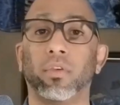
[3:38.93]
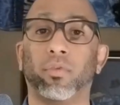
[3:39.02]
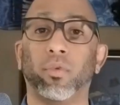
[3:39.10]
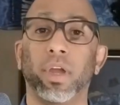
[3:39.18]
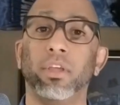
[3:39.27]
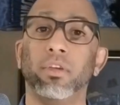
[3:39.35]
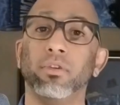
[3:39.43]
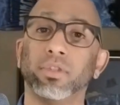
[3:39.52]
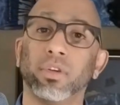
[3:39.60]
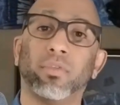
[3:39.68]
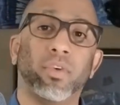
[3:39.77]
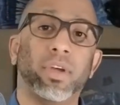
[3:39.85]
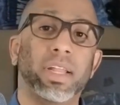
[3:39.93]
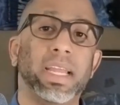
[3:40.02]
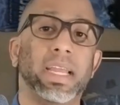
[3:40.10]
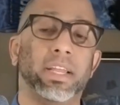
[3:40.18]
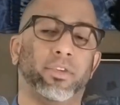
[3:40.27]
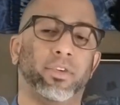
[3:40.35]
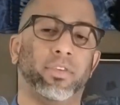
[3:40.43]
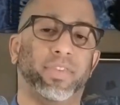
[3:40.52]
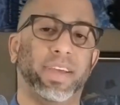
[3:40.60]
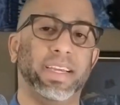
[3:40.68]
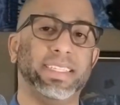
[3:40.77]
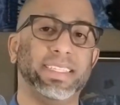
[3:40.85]
for a user-friendly
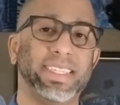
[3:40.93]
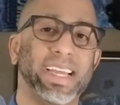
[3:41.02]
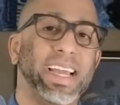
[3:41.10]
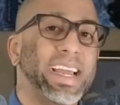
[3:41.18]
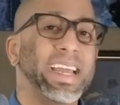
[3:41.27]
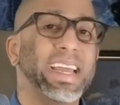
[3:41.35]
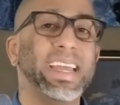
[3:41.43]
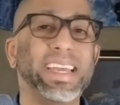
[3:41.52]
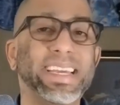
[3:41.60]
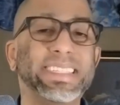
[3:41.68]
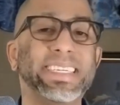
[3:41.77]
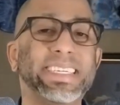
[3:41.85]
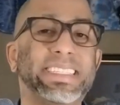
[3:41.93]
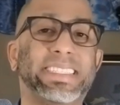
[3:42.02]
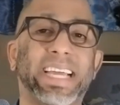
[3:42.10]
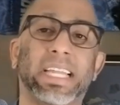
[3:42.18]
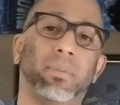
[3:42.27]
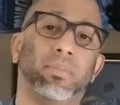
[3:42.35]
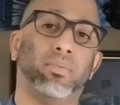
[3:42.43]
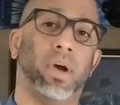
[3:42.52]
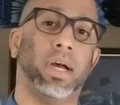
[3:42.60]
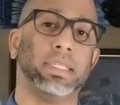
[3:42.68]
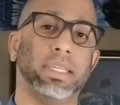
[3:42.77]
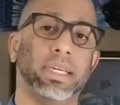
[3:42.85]
interface, easy setup
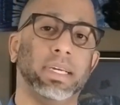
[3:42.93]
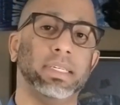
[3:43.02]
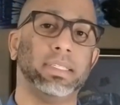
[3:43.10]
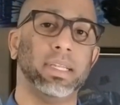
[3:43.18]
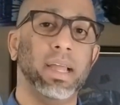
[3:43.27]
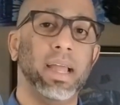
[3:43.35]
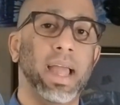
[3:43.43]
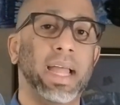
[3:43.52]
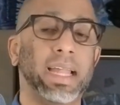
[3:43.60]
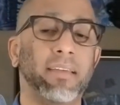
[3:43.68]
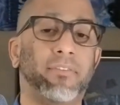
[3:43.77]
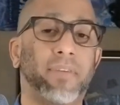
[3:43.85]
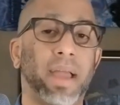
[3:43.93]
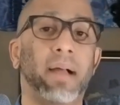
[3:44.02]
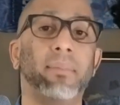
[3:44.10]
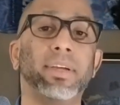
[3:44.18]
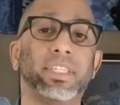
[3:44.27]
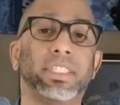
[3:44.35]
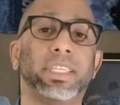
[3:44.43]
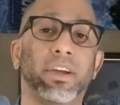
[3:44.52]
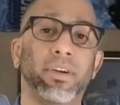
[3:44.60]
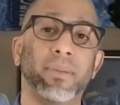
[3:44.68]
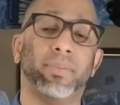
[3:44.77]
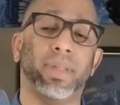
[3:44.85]
process, and a family
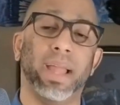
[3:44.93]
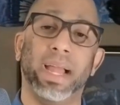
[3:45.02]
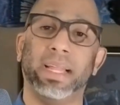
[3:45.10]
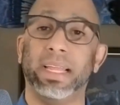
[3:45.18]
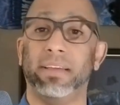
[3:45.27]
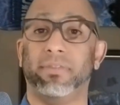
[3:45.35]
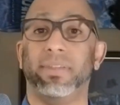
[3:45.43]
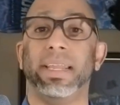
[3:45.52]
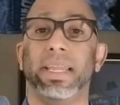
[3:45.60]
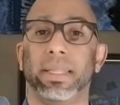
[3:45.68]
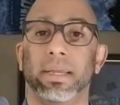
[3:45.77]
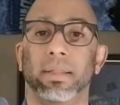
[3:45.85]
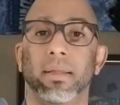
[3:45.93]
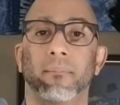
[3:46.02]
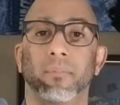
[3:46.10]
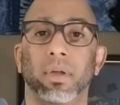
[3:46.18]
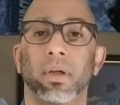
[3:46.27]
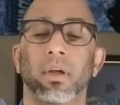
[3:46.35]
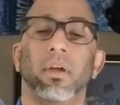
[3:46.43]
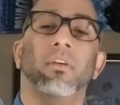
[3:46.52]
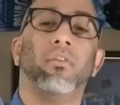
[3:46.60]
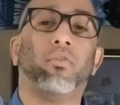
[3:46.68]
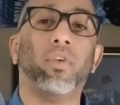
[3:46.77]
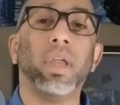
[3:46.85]
sharing plan if needed.
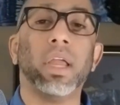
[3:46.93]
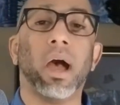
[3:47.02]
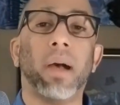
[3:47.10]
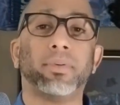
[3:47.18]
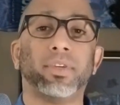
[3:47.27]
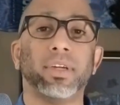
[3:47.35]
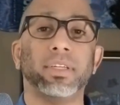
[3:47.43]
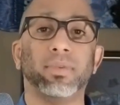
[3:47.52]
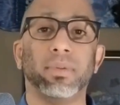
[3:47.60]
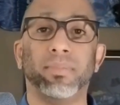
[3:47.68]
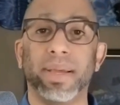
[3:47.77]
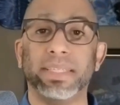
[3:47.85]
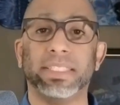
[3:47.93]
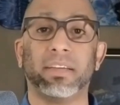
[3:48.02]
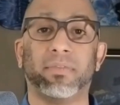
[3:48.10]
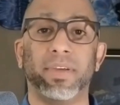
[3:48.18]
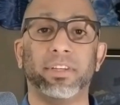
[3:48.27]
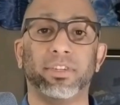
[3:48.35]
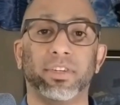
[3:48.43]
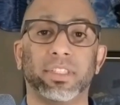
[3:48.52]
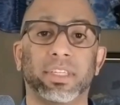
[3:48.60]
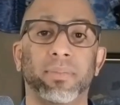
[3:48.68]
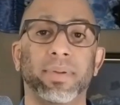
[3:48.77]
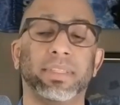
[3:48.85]
Free options with basic features
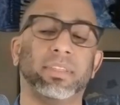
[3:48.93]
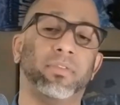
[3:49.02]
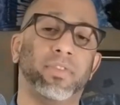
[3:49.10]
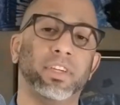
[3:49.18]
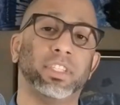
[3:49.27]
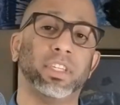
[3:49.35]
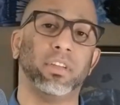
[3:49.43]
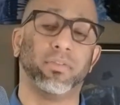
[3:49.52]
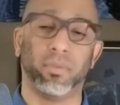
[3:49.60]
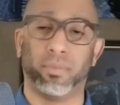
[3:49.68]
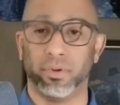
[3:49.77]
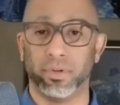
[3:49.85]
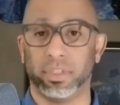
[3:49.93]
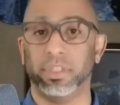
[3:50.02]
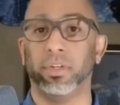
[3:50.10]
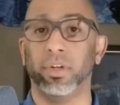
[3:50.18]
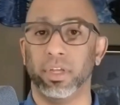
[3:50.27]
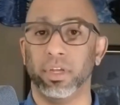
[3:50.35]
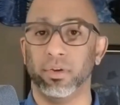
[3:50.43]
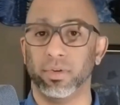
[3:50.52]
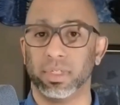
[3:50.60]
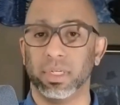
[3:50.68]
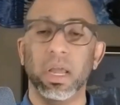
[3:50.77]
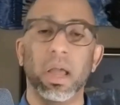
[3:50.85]
can be sufficient for personal
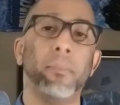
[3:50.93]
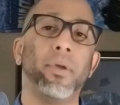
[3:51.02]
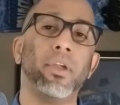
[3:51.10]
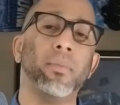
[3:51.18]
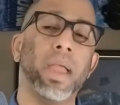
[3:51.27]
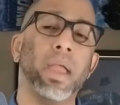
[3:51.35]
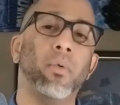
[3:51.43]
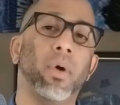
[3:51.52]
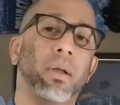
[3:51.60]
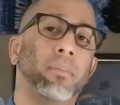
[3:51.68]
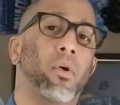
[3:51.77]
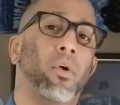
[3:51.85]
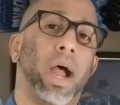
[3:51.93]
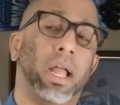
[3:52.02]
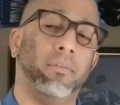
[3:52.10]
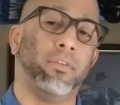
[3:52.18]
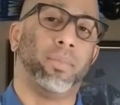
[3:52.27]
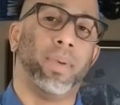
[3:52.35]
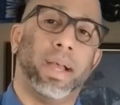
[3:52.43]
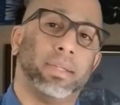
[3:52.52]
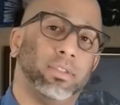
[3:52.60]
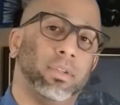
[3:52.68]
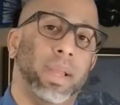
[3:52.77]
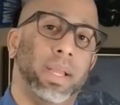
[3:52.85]
use, but you may want more out of your
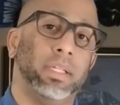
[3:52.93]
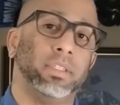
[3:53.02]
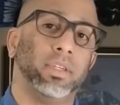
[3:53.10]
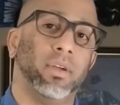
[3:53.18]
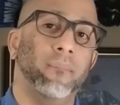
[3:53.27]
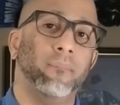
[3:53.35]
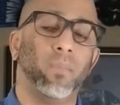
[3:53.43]
password manager.